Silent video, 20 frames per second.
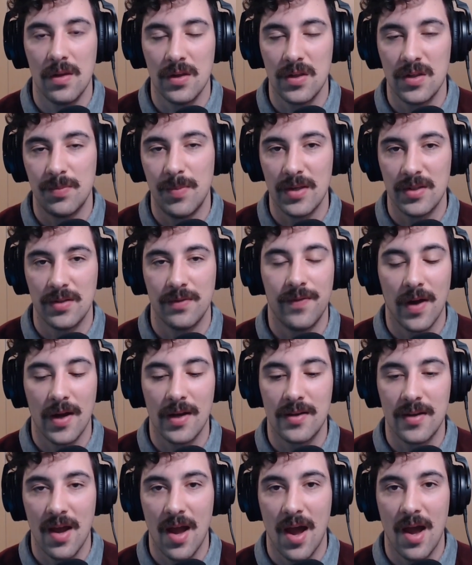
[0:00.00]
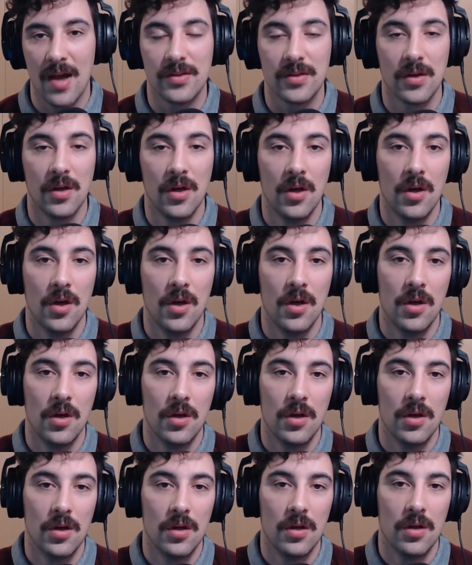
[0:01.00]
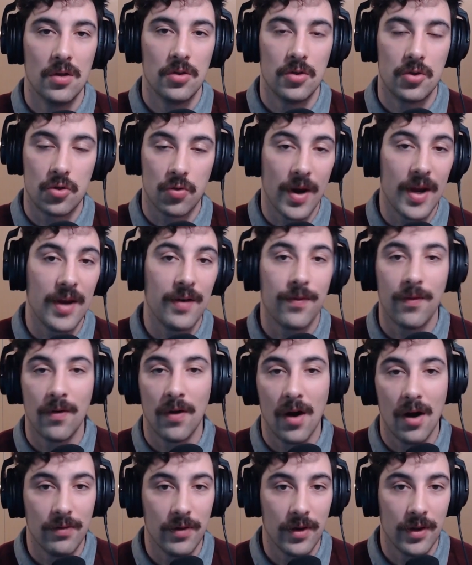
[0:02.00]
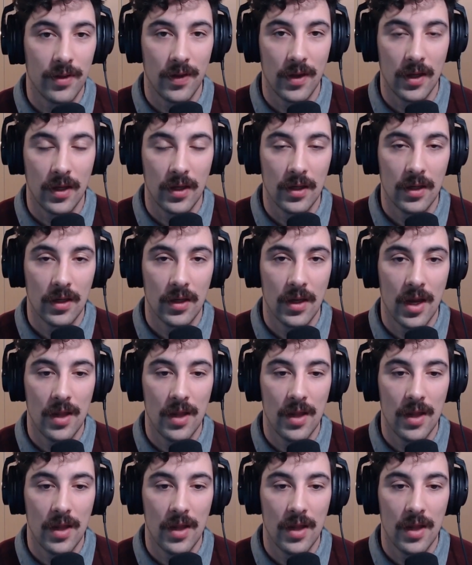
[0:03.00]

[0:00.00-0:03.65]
specified task. Train for everything.